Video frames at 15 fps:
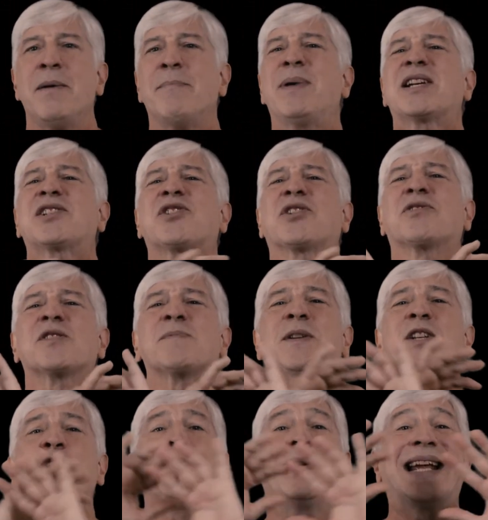Big sugar's
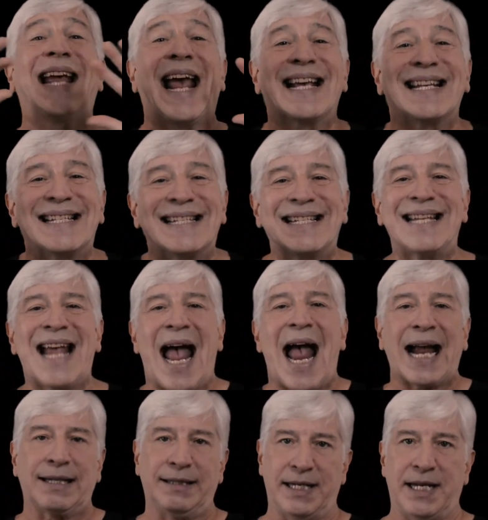been doing
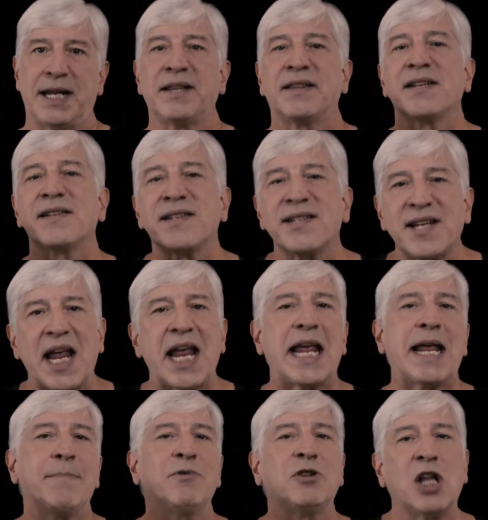exactly the
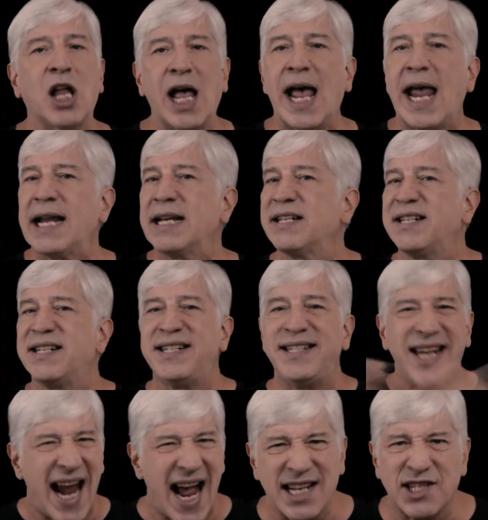same lying,
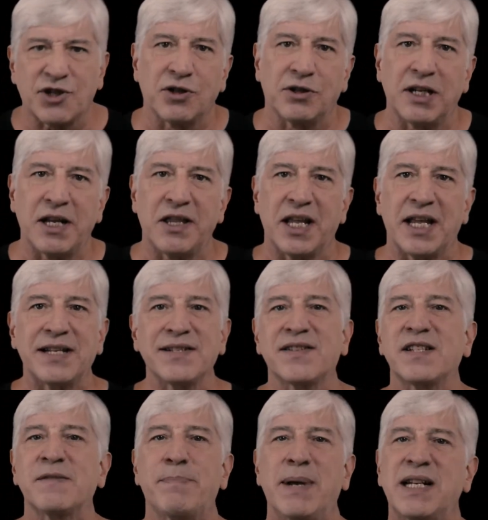dastardly things
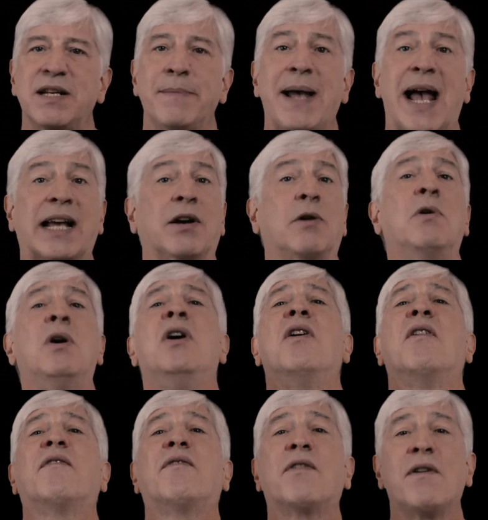as big tobacco
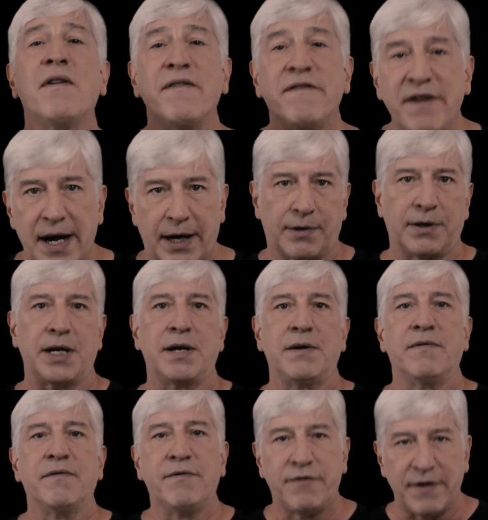for a very,
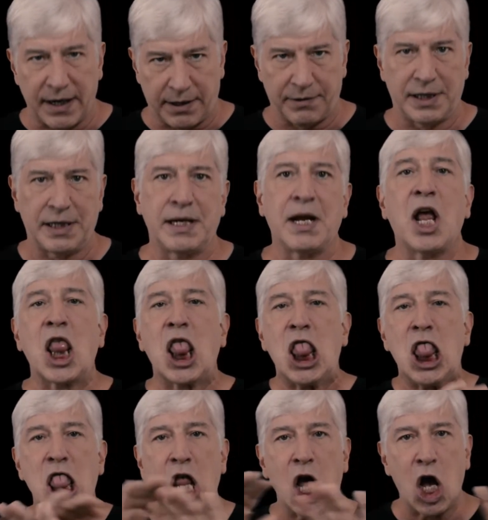very
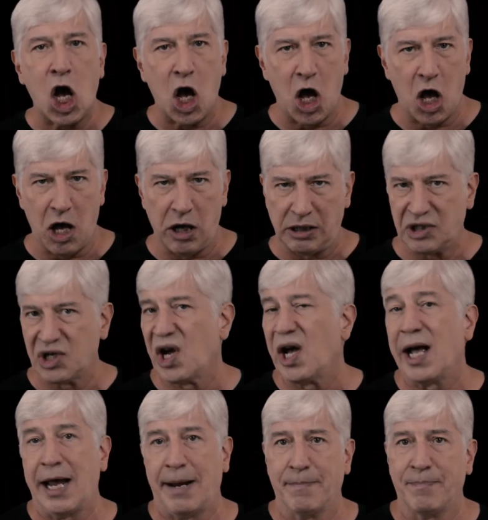long
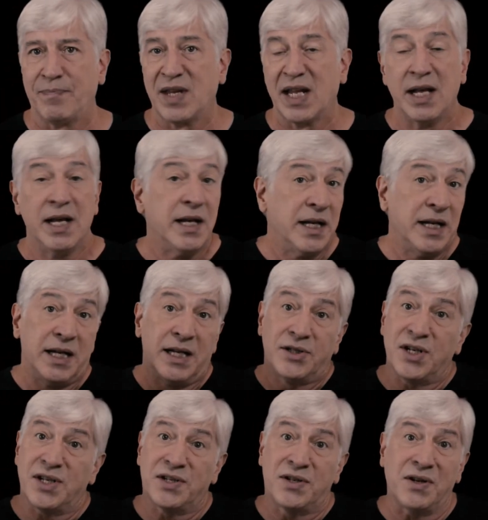time. It
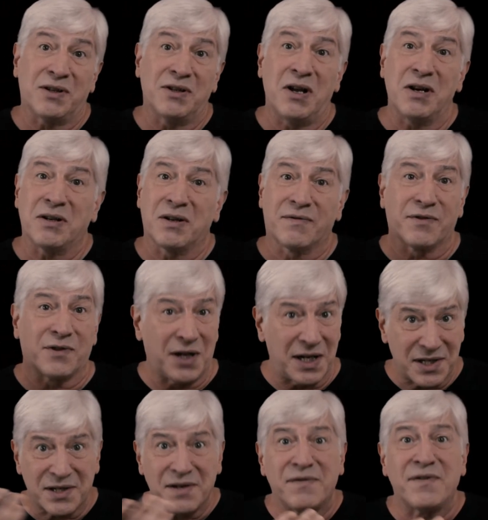just took longer for
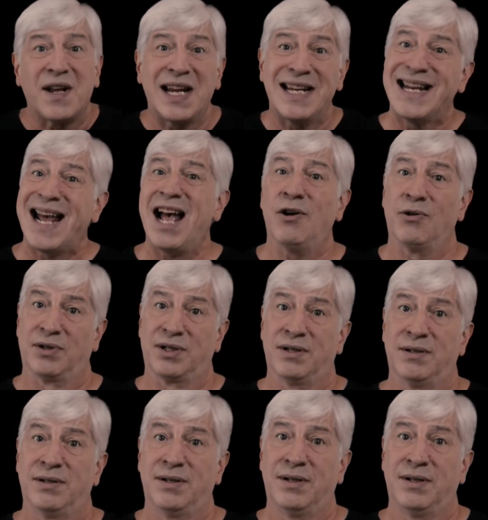us to find out.